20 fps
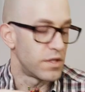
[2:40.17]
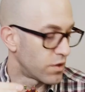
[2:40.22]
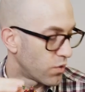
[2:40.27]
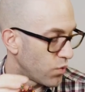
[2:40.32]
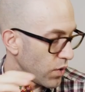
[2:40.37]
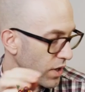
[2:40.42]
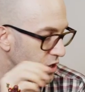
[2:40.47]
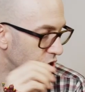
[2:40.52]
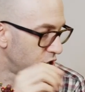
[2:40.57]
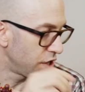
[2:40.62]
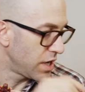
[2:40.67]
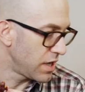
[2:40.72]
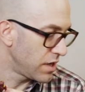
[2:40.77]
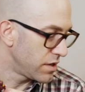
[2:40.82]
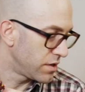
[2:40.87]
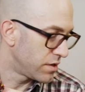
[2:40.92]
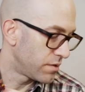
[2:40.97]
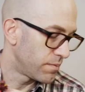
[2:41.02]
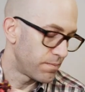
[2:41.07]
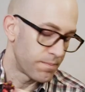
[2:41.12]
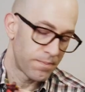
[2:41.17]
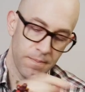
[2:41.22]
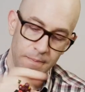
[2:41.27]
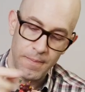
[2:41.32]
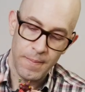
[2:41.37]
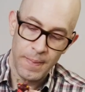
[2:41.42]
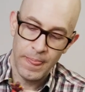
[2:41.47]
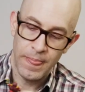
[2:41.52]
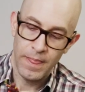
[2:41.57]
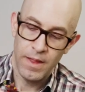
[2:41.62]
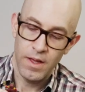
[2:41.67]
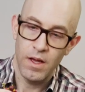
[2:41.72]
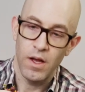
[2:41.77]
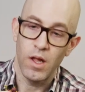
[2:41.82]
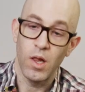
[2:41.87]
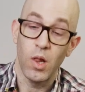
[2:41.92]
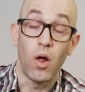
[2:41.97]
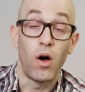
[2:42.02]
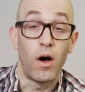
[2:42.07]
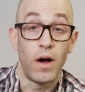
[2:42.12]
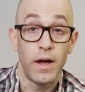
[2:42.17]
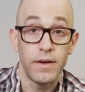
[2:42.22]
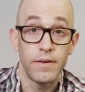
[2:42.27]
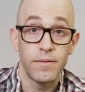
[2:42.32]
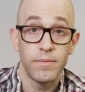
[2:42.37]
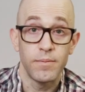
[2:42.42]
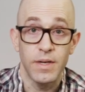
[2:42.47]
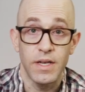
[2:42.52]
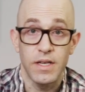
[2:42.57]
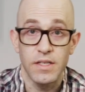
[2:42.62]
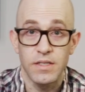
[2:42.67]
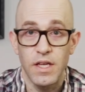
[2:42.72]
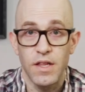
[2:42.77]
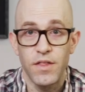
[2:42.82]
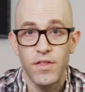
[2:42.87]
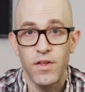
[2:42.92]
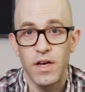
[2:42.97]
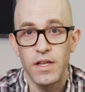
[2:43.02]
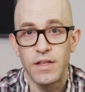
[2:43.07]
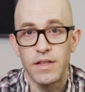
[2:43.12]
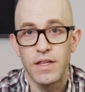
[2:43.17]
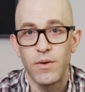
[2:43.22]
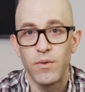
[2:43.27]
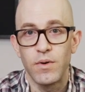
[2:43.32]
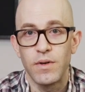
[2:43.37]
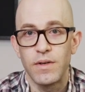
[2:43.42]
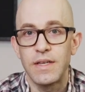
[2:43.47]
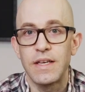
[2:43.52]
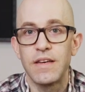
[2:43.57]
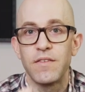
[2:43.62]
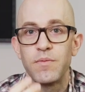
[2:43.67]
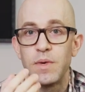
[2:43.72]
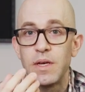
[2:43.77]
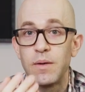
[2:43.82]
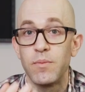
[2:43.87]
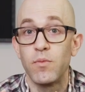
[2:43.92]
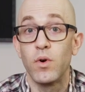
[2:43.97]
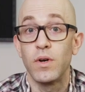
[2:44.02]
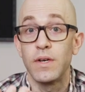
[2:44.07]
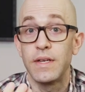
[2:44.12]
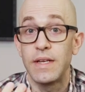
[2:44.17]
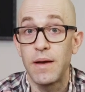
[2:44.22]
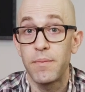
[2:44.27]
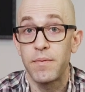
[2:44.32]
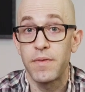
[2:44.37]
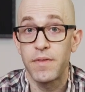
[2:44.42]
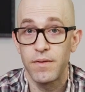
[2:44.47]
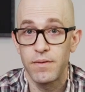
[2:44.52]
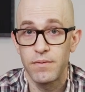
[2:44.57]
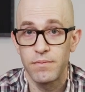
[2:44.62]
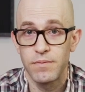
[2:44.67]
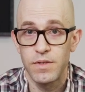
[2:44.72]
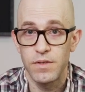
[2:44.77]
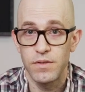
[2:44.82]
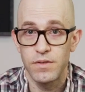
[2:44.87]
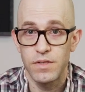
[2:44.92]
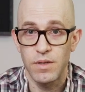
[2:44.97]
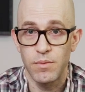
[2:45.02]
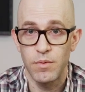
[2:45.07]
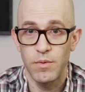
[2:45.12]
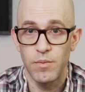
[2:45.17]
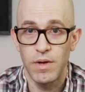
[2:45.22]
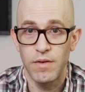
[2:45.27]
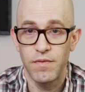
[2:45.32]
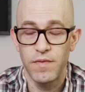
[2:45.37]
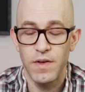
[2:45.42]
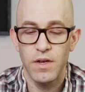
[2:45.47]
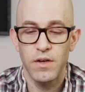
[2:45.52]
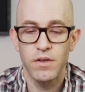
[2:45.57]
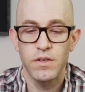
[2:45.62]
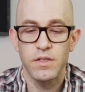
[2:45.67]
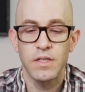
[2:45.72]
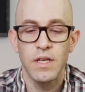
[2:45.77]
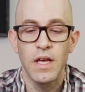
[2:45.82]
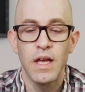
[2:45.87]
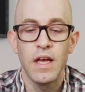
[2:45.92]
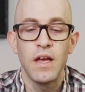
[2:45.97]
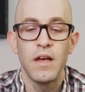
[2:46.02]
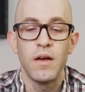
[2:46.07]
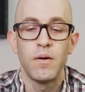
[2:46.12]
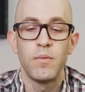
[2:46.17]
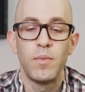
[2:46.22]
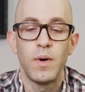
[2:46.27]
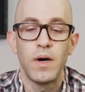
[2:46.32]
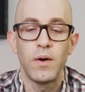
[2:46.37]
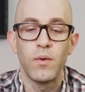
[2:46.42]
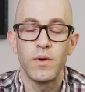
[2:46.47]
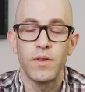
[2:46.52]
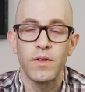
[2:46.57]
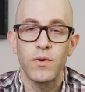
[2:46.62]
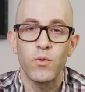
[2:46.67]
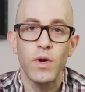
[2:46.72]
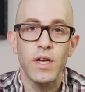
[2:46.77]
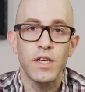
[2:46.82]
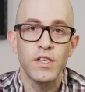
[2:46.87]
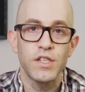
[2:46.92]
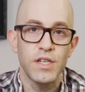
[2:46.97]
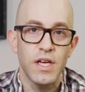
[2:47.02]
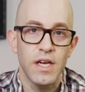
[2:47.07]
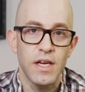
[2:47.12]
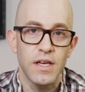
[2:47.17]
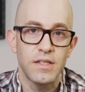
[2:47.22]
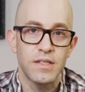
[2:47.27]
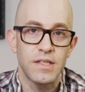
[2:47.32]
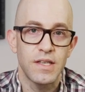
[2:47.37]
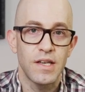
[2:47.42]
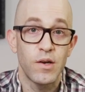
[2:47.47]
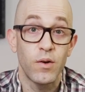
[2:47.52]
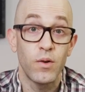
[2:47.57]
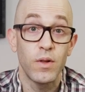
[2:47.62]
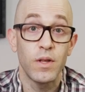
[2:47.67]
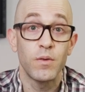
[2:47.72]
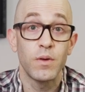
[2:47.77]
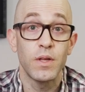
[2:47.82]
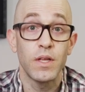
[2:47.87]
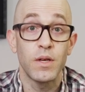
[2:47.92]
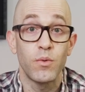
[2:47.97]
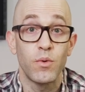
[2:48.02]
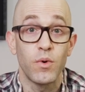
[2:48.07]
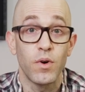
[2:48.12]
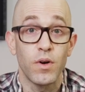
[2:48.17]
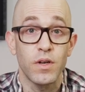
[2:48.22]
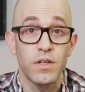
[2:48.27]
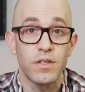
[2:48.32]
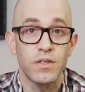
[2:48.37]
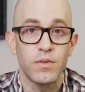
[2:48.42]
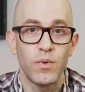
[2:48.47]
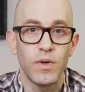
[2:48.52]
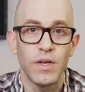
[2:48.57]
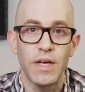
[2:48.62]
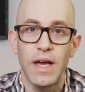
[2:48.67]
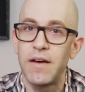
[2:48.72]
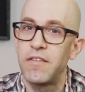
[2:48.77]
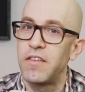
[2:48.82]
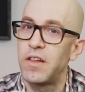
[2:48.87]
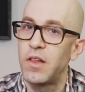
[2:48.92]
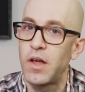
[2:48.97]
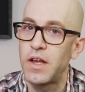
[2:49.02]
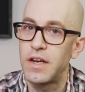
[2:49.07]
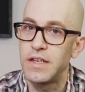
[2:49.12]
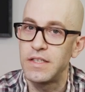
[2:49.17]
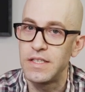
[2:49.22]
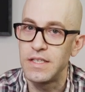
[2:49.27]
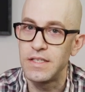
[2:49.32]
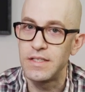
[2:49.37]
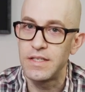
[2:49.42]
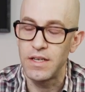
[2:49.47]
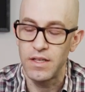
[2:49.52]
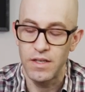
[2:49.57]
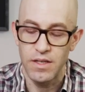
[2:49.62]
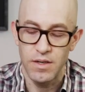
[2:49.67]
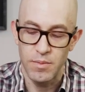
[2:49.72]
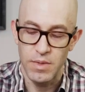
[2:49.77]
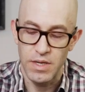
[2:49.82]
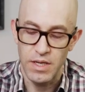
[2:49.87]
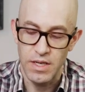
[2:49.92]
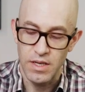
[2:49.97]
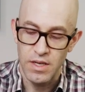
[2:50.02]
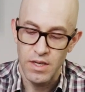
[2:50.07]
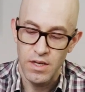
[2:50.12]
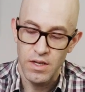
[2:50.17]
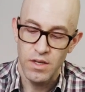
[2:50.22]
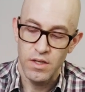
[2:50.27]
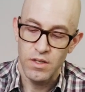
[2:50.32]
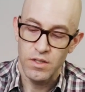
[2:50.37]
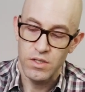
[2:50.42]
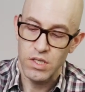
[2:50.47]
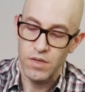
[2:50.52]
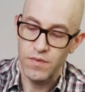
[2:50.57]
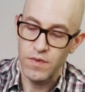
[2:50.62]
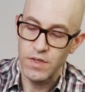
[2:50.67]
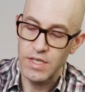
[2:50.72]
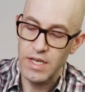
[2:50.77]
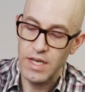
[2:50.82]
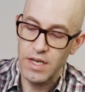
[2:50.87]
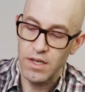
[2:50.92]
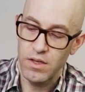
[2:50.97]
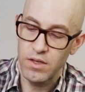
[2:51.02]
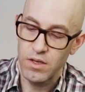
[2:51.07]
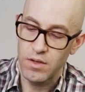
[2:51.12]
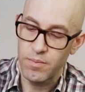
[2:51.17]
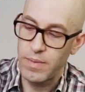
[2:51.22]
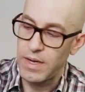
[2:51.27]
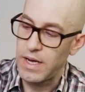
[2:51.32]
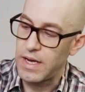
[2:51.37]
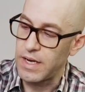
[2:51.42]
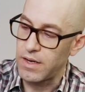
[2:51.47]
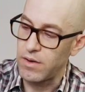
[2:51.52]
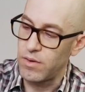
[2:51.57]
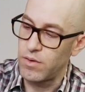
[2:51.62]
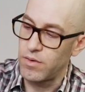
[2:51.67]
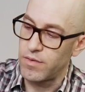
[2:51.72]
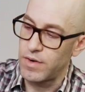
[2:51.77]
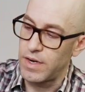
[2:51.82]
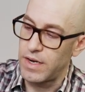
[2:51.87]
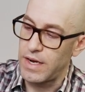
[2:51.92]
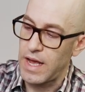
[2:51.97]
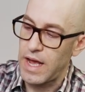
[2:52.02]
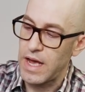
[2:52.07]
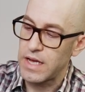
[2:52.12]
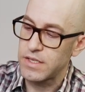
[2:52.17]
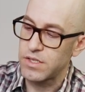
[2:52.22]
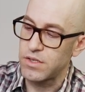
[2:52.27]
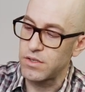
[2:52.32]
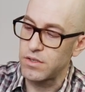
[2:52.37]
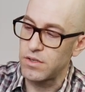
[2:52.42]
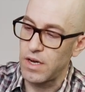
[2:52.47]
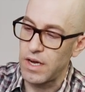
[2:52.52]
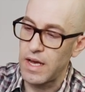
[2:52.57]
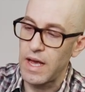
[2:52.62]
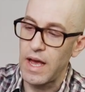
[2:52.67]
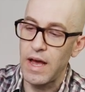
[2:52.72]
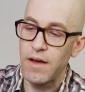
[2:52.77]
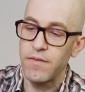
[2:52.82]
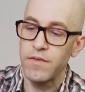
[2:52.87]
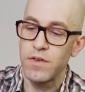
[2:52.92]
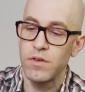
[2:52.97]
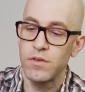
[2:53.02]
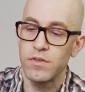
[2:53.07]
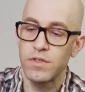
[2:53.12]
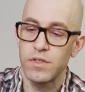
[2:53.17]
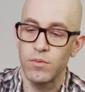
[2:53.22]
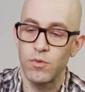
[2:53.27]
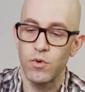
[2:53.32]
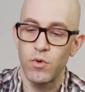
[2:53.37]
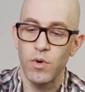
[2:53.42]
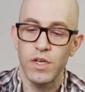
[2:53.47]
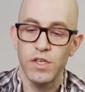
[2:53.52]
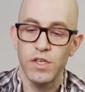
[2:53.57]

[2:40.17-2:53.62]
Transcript: quick shades a lot because I thought they would give me more depth to some of my figures. But with quick shades, it only really works when you have a lot of detail in a mini. So if you take a look back over at Haster, I have used some quick